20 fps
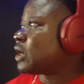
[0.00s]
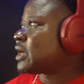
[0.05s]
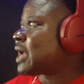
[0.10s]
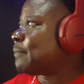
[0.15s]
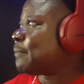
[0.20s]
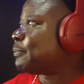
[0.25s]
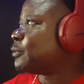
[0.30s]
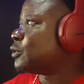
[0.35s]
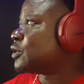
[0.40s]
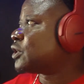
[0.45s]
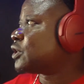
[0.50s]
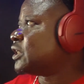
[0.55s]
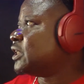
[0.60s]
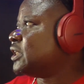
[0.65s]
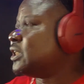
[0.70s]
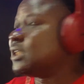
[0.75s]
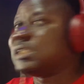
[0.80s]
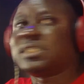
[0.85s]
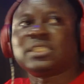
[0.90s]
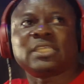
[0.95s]
happens
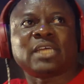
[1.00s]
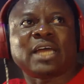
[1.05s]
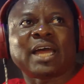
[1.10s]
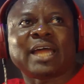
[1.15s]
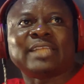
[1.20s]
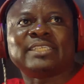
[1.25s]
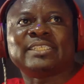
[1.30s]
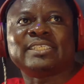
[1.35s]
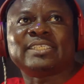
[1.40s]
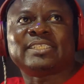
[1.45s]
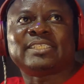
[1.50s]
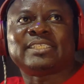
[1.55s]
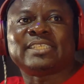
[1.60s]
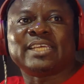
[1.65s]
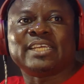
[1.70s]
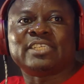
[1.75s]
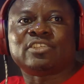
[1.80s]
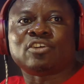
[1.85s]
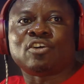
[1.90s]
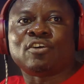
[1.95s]
is at this
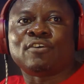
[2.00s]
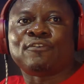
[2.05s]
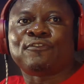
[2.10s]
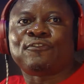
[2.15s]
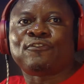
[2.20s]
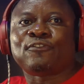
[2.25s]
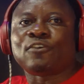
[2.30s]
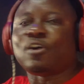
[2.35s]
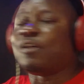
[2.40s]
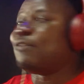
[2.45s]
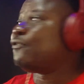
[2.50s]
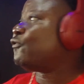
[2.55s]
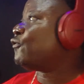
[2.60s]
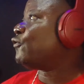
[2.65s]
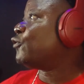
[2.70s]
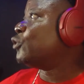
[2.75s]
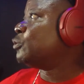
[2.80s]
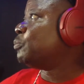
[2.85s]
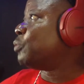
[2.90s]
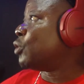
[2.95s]
stage of
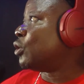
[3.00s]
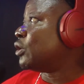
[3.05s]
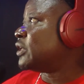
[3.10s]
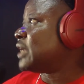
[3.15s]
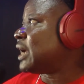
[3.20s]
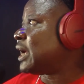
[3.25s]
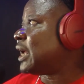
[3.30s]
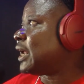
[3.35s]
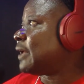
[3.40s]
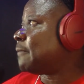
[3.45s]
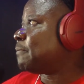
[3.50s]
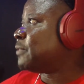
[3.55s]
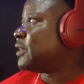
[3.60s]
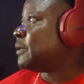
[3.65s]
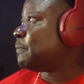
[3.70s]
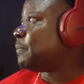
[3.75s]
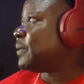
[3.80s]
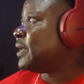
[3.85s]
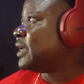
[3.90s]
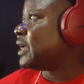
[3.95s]
football that they
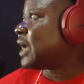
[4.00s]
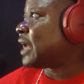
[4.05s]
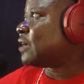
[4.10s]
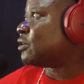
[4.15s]
play at